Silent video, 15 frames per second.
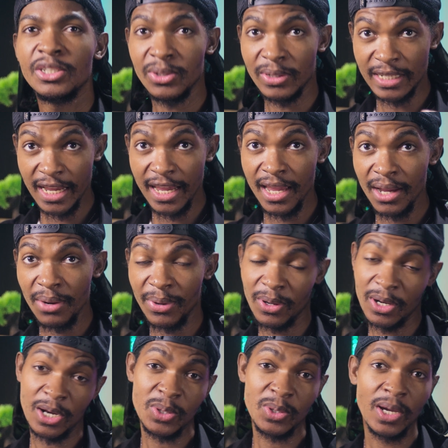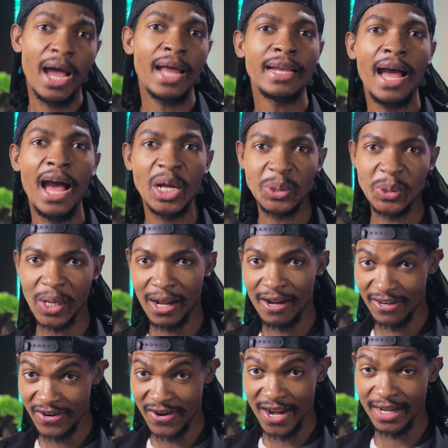Today we're gonna look at how to
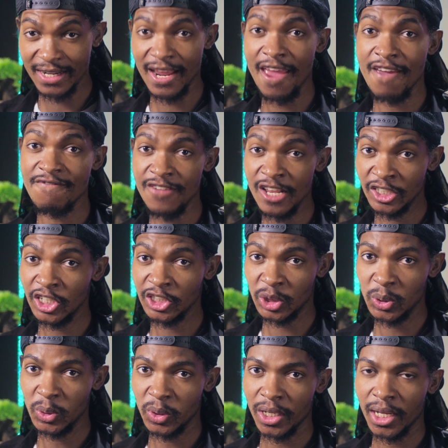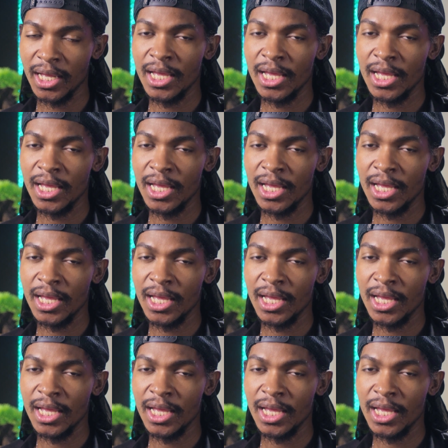color grade a vintage look.